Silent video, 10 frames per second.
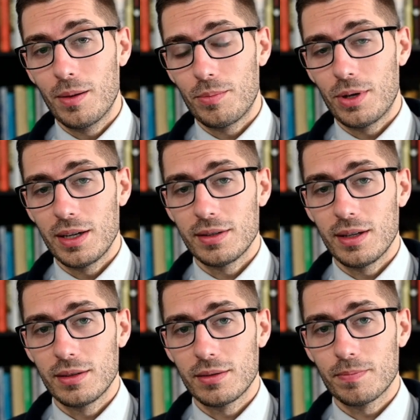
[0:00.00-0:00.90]
up
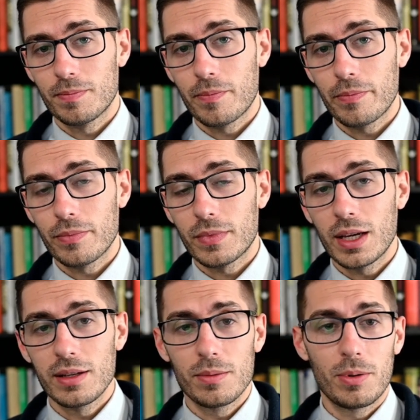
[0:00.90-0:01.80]
process
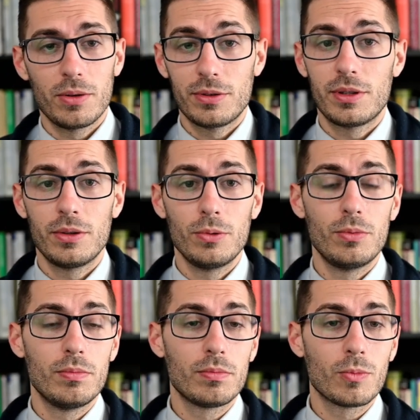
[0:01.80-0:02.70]
as opposed
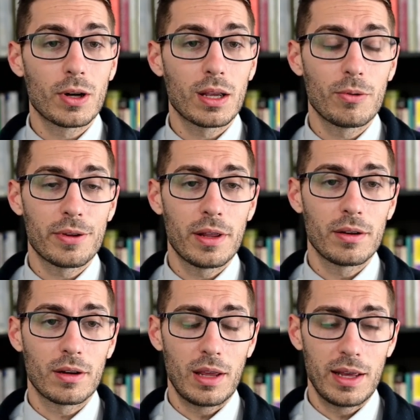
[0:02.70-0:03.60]
to working with
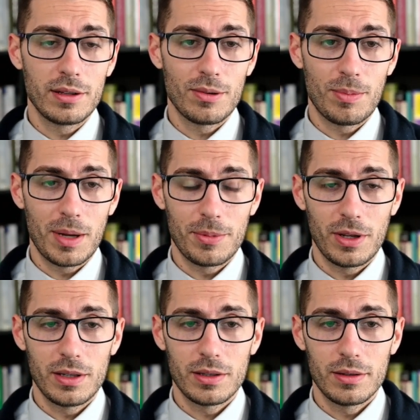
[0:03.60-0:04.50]
other clients or
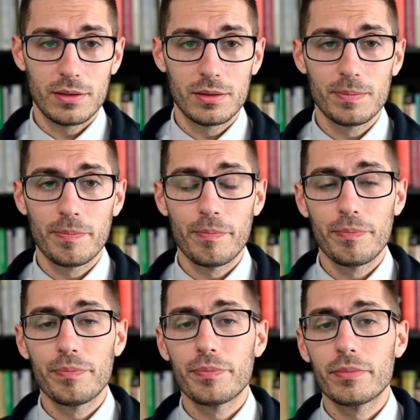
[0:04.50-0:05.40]
populations.
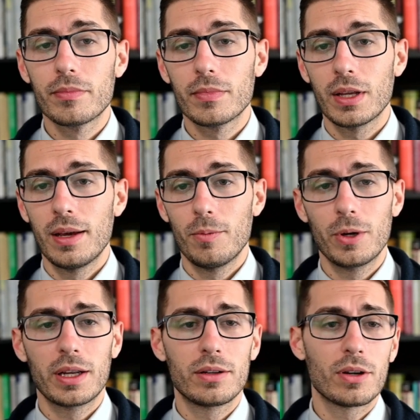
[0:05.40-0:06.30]
And
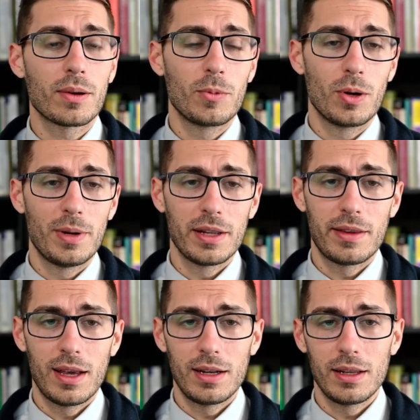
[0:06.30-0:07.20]
we can talk more about
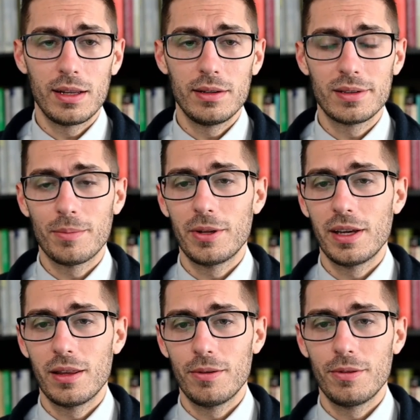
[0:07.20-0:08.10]
that in some of
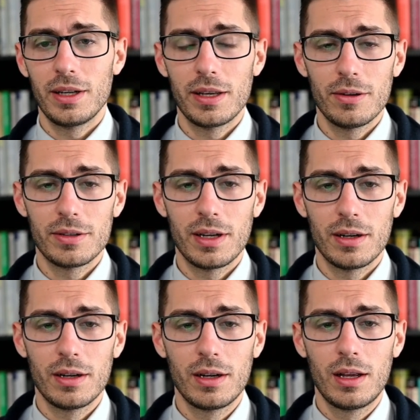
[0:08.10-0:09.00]
the other videos here.